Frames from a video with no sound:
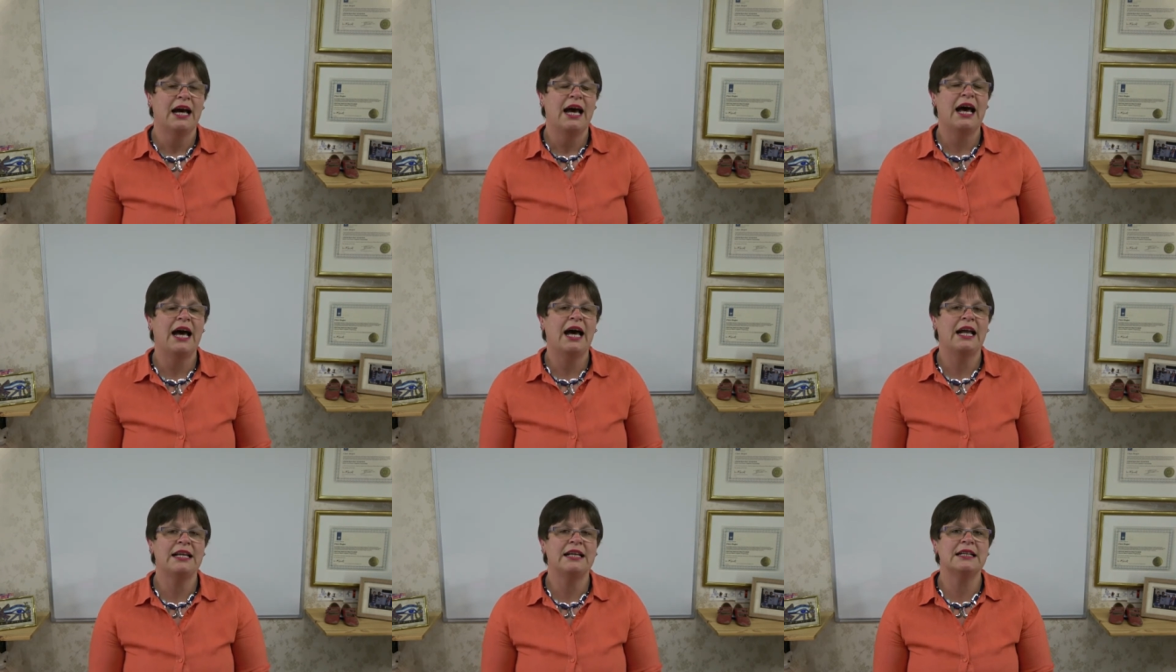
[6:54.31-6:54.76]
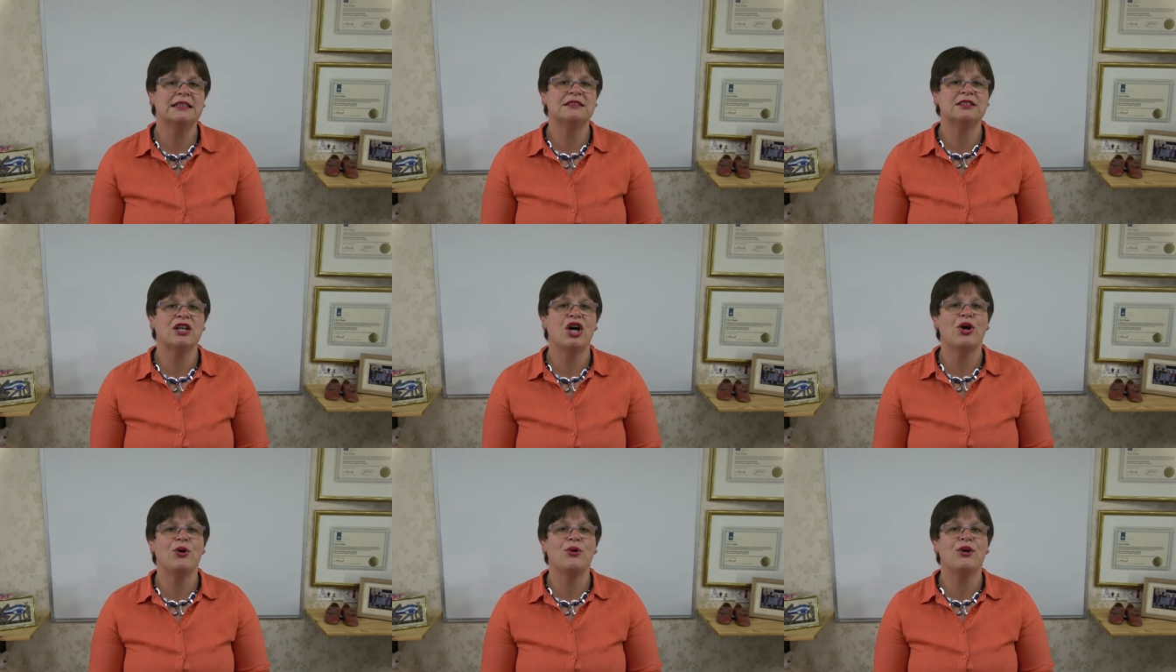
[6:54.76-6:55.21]
and
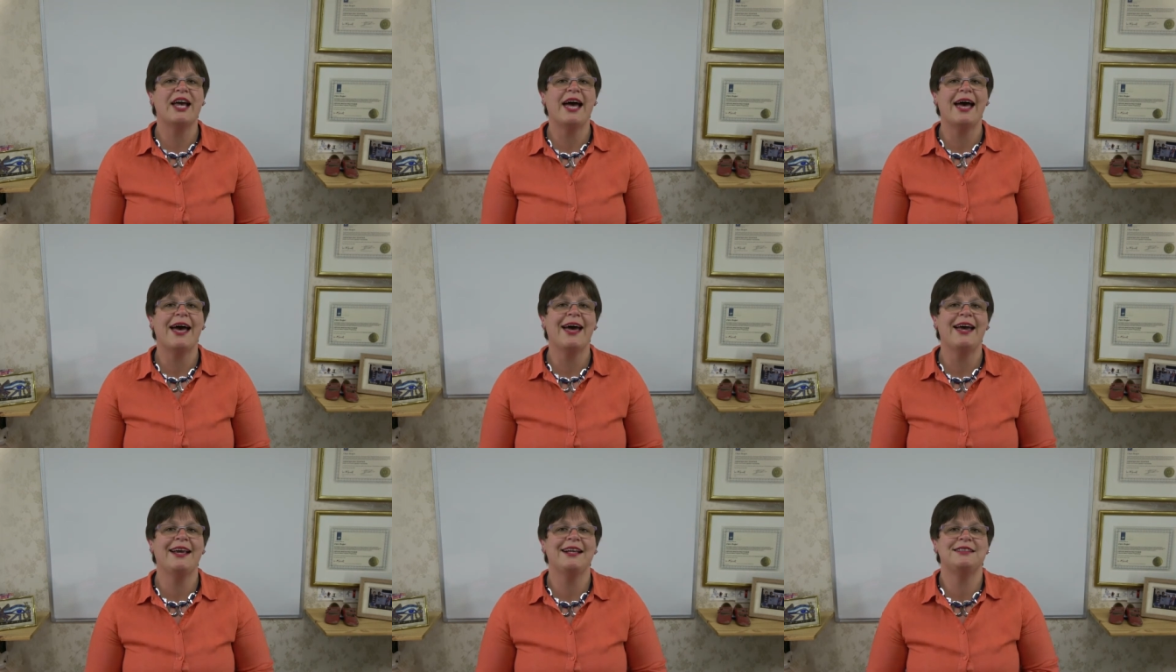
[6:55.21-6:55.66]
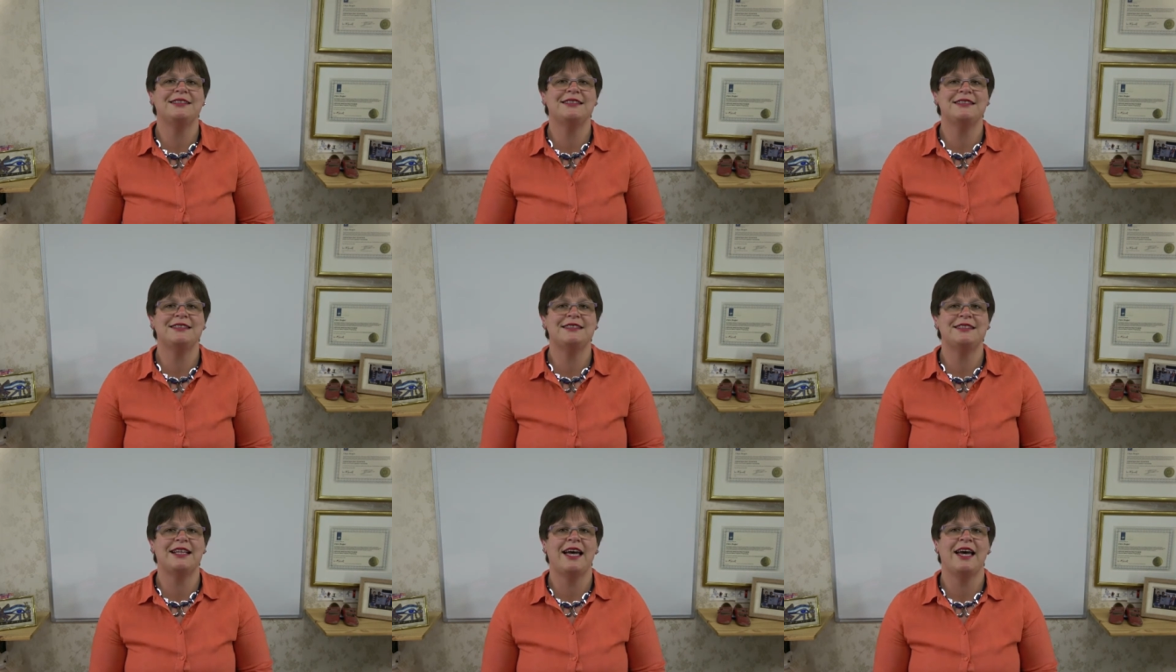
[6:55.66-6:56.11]
it's okay to
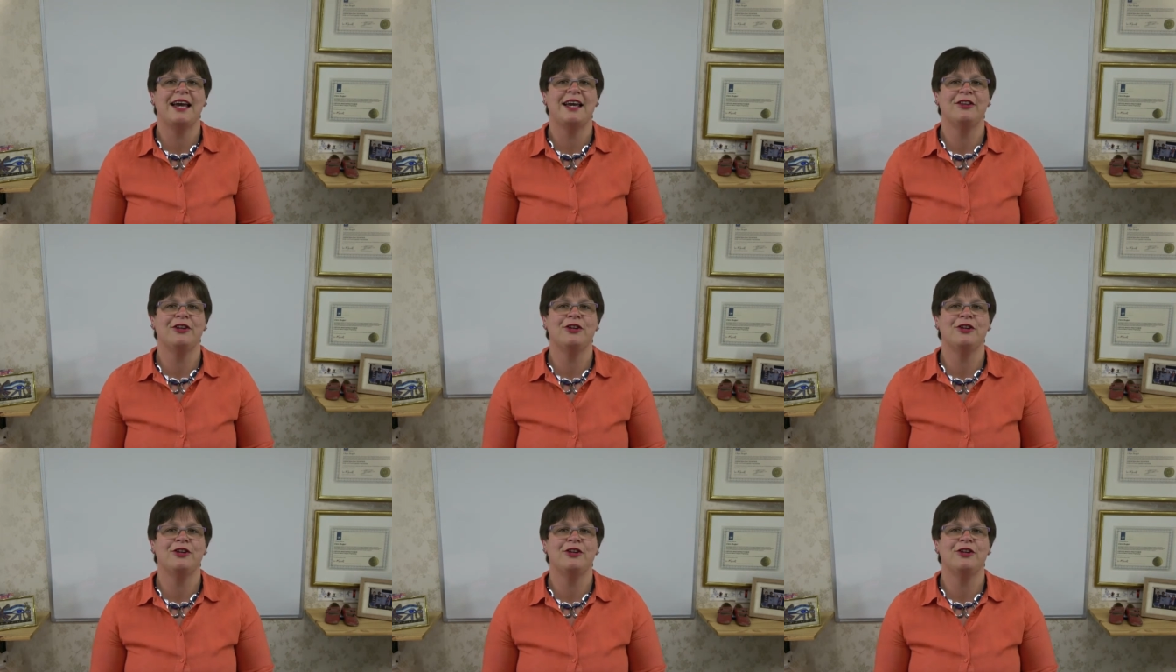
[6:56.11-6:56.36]
say